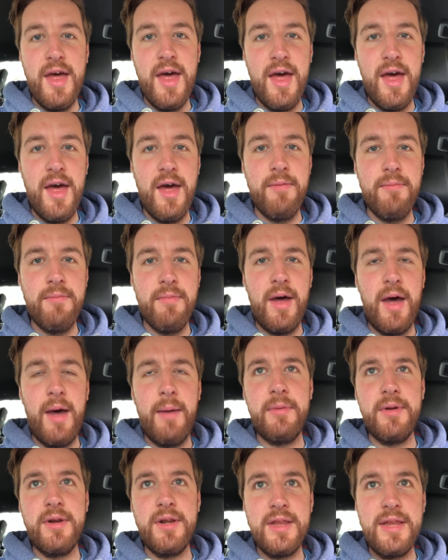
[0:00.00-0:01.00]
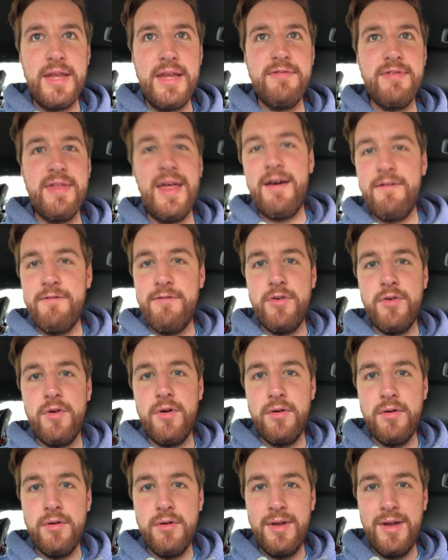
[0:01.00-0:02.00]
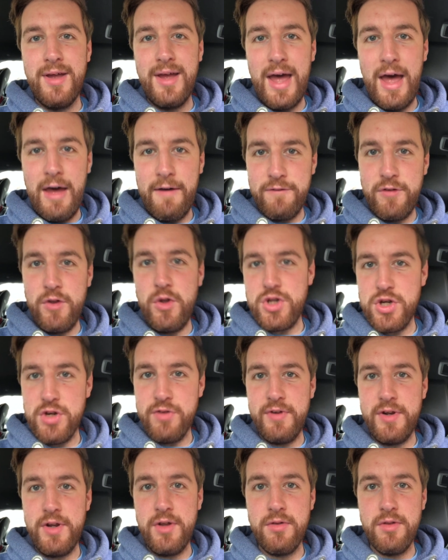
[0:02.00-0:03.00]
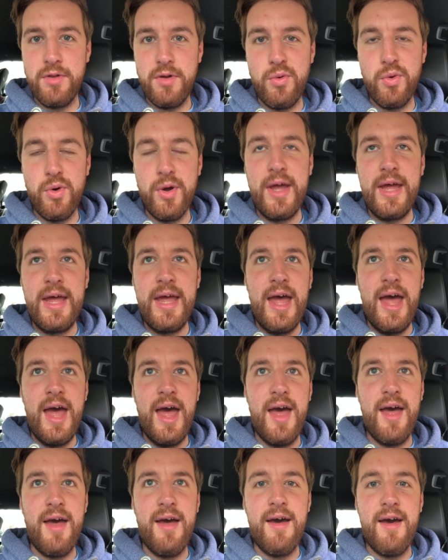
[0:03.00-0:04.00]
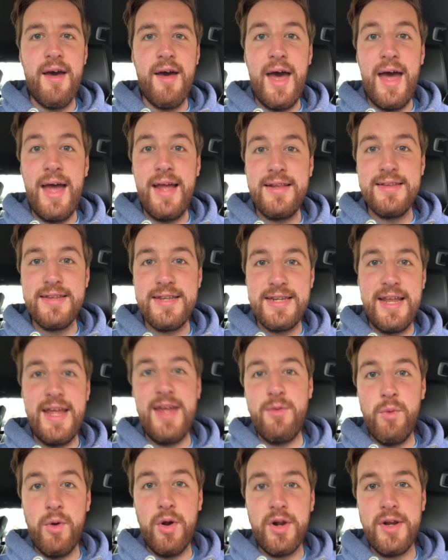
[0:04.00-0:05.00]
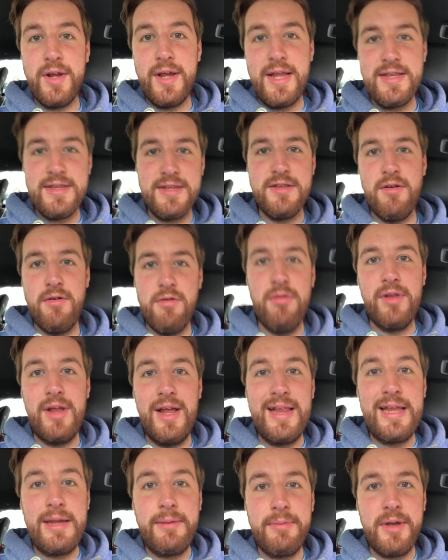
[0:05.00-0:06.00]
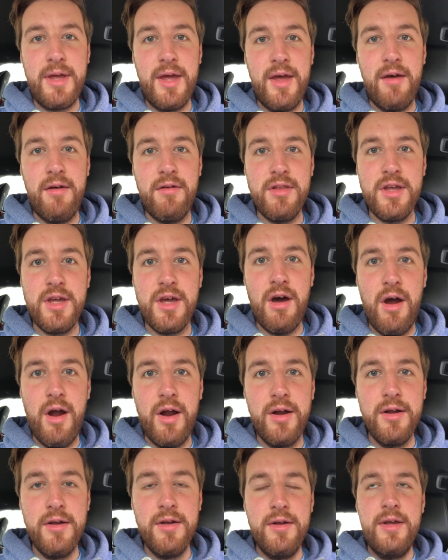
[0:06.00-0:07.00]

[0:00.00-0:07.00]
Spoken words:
I'm going to leave that for a future video though, and today we're going to install a lip kit on the car.